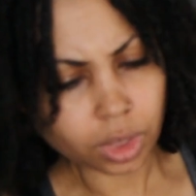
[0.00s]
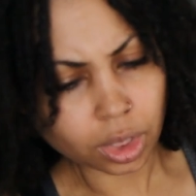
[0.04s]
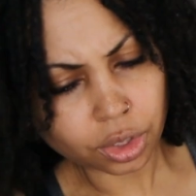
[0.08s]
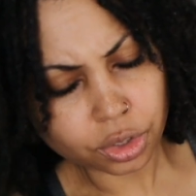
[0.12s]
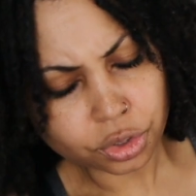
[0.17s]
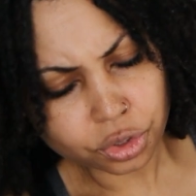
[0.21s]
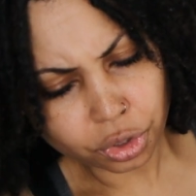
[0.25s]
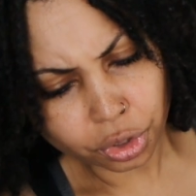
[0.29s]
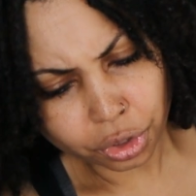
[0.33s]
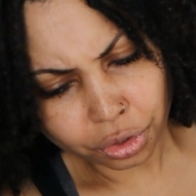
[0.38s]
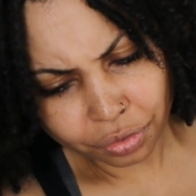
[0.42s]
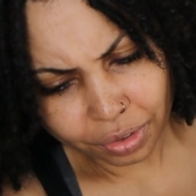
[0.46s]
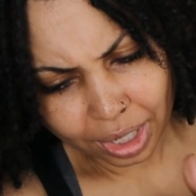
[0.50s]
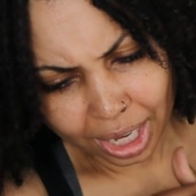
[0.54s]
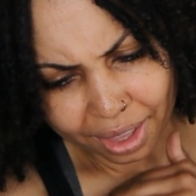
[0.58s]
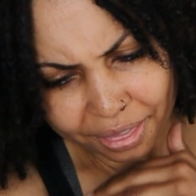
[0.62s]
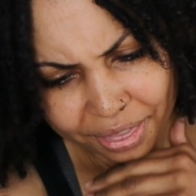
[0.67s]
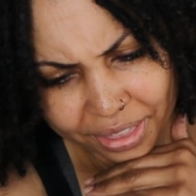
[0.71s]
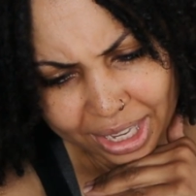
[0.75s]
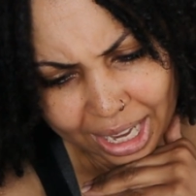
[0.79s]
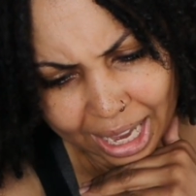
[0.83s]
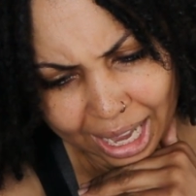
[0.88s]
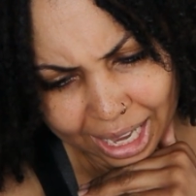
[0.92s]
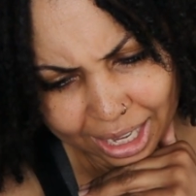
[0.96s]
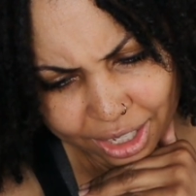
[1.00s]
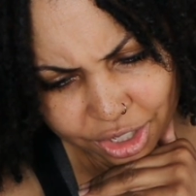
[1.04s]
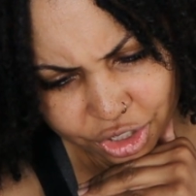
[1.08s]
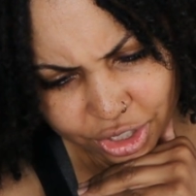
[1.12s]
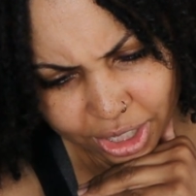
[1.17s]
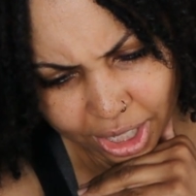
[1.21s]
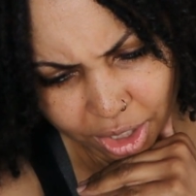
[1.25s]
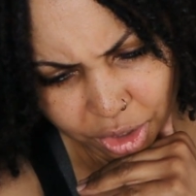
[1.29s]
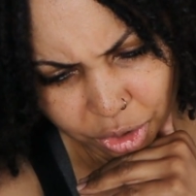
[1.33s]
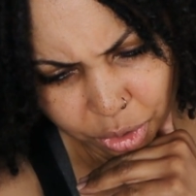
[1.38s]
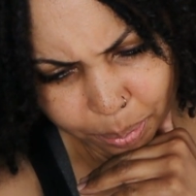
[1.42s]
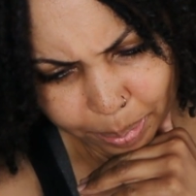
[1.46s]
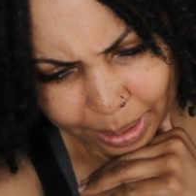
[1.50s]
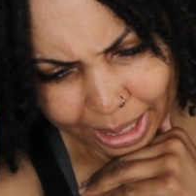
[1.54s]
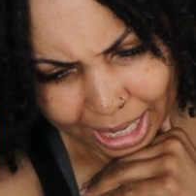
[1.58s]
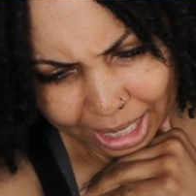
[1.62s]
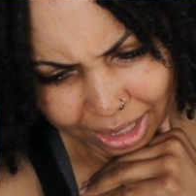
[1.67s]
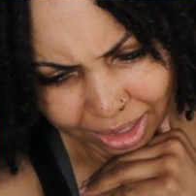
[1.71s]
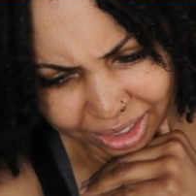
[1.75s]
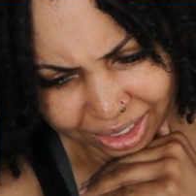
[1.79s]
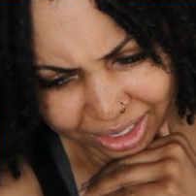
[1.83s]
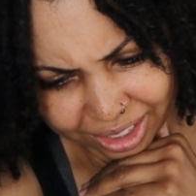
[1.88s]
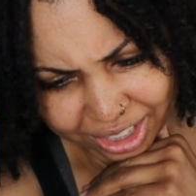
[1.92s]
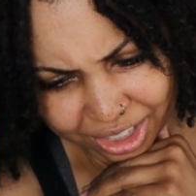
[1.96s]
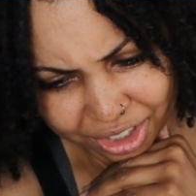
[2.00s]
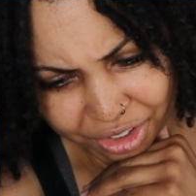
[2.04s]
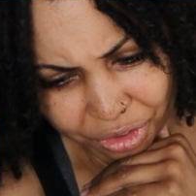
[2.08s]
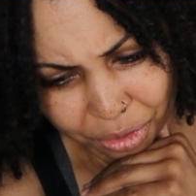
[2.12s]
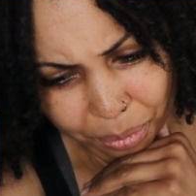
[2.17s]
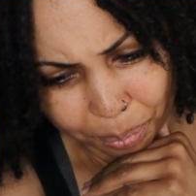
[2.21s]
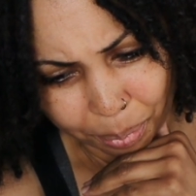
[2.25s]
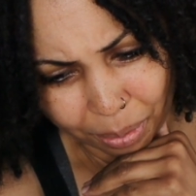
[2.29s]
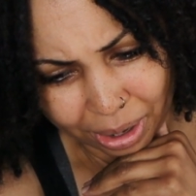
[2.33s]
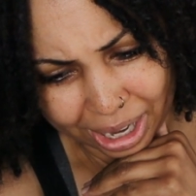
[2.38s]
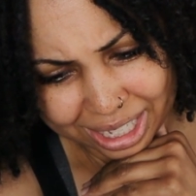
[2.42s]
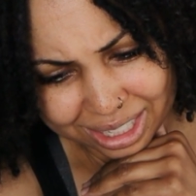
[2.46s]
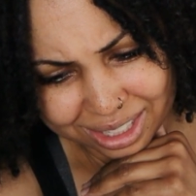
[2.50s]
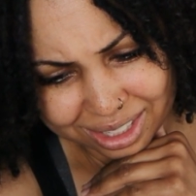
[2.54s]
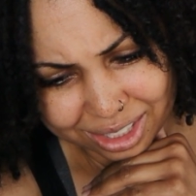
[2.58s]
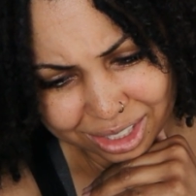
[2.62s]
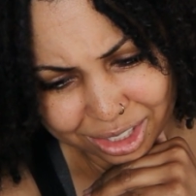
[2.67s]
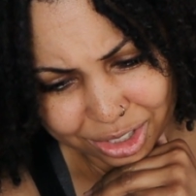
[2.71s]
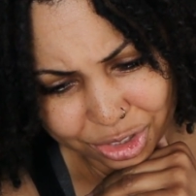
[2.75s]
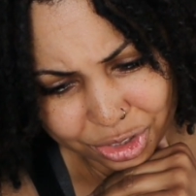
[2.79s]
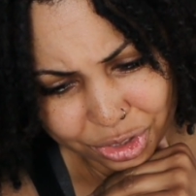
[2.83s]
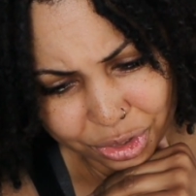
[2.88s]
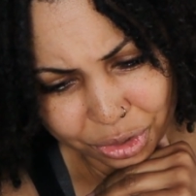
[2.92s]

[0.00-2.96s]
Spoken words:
So you've got the eyeshadow palette, and here are the prices.